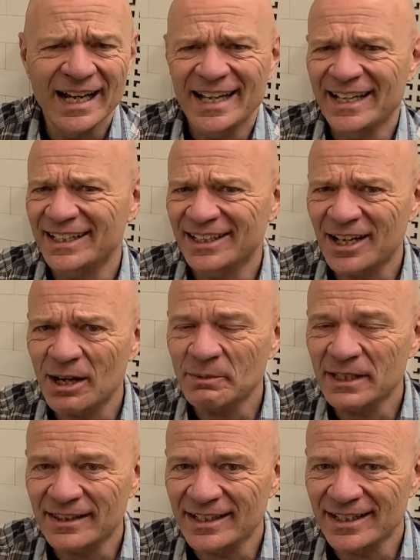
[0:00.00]
And it got
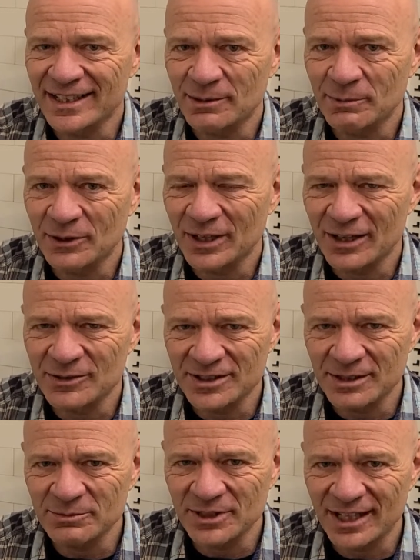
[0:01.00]
me thinking about how
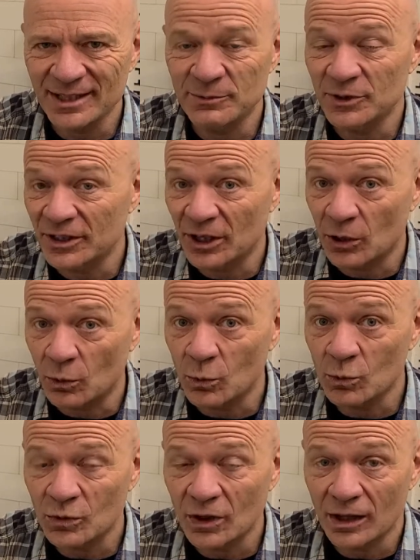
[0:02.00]
sometimes in our
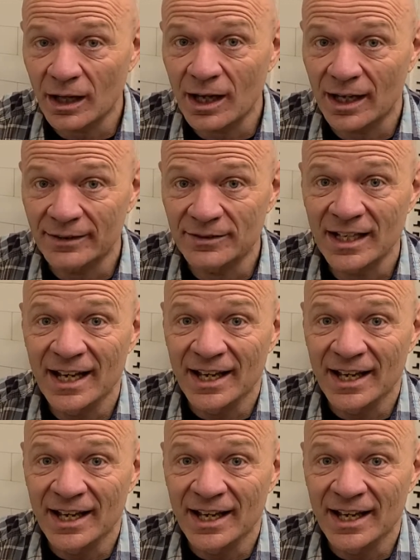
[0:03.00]
own lives,